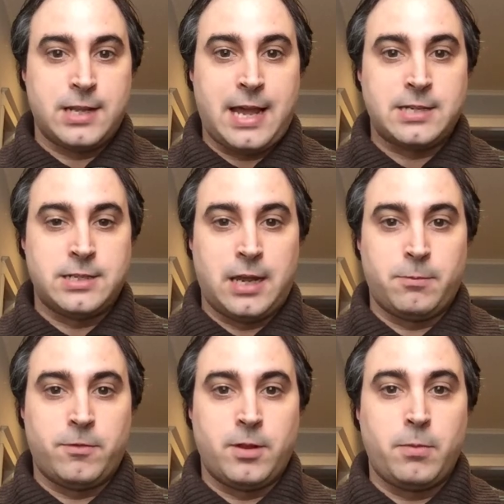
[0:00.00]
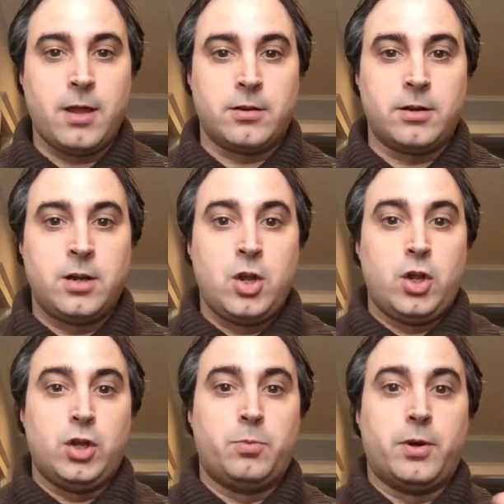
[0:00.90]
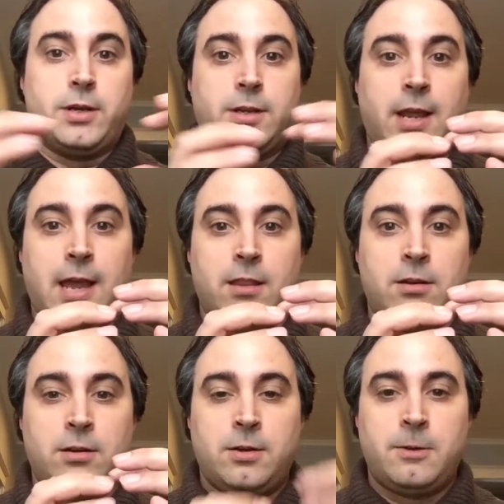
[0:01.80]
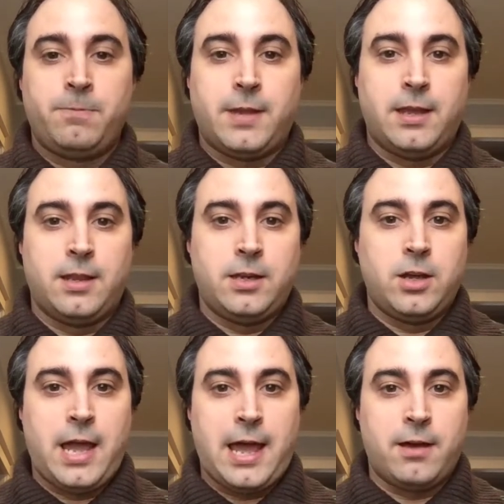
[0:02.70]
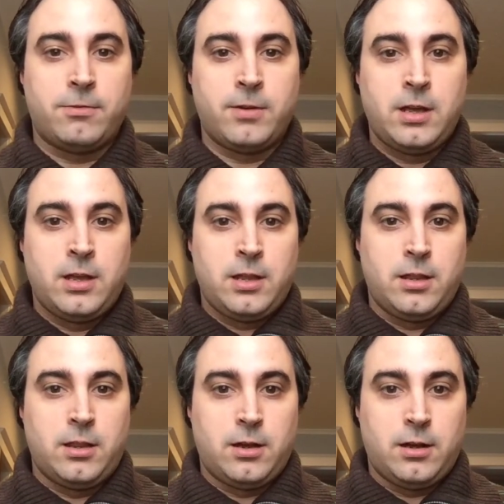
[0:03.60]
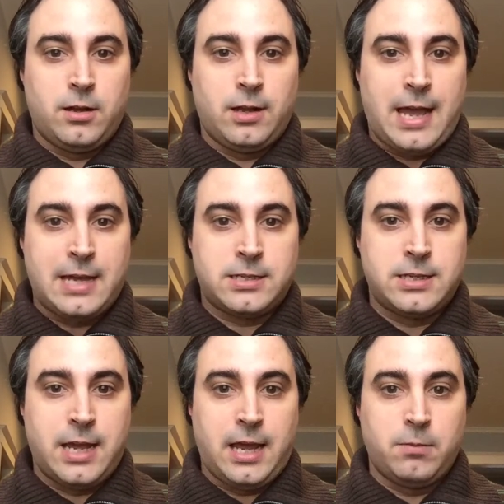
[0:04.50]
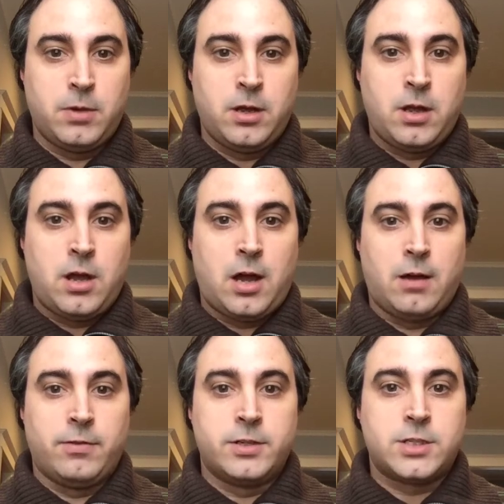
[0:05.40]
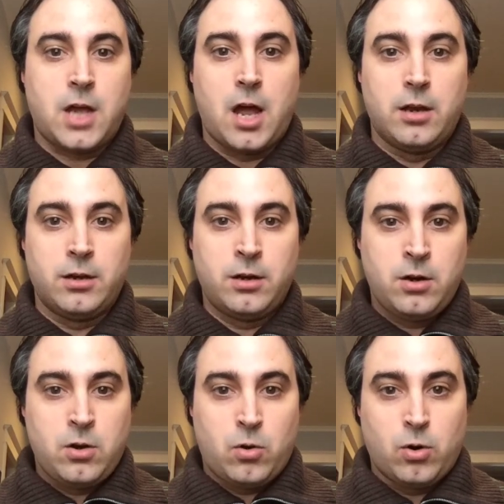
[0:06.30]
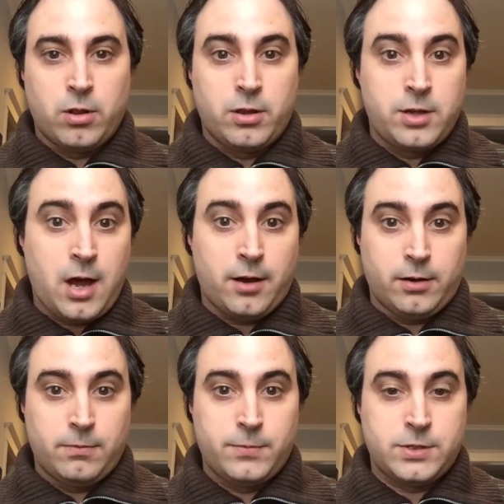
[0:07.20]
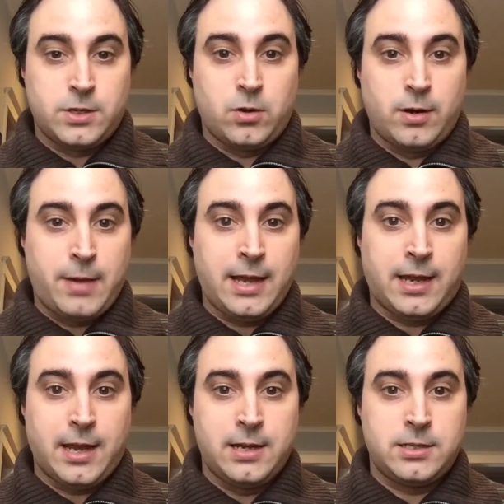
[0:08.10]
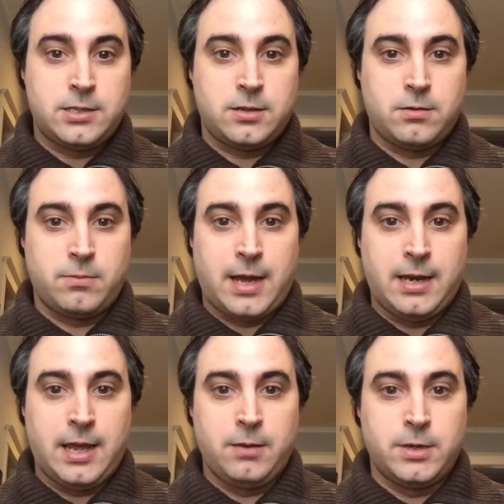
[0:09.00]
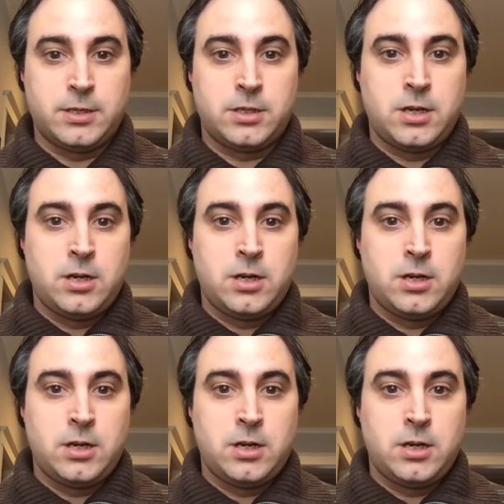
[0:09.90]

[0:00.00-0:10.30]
last name of the mother. You put it together, and then you have the last name of the son or the daughter. So in my case, my name is